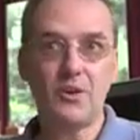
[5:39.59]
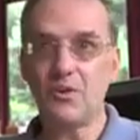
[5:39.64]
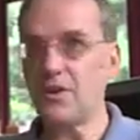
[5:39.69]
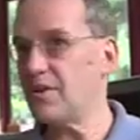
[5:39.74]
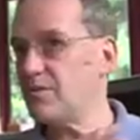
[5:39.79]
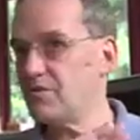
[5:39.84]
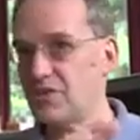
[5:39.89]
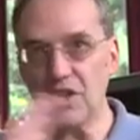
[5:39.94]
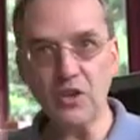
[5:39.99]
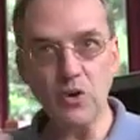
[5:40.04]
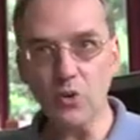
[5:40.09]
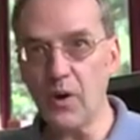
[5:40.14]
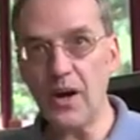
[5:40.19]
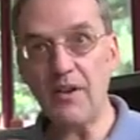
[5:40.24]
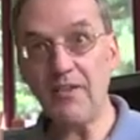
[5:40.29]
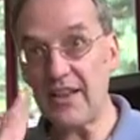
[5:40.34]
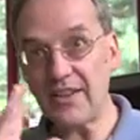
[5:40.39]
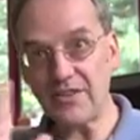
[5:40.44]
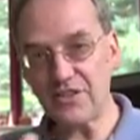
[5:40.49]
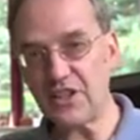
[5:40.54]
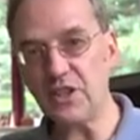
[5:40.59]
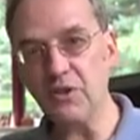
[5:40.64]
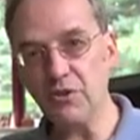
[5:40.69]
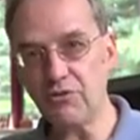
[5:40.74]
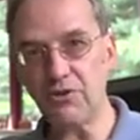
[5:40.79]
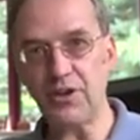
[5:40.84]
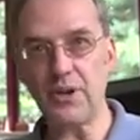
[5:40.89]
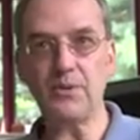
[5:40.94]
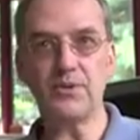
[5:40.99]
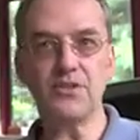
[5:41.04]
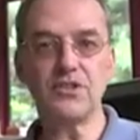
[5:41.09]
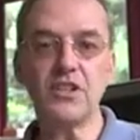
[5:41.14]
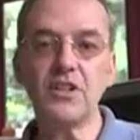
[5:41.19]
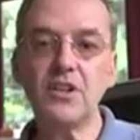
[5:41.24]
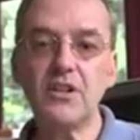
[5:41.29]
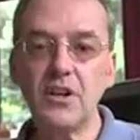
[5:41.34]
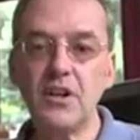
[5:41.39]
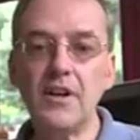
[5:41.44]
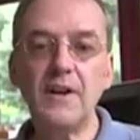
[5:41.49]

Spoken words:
okay? Single wavelength, single frequency.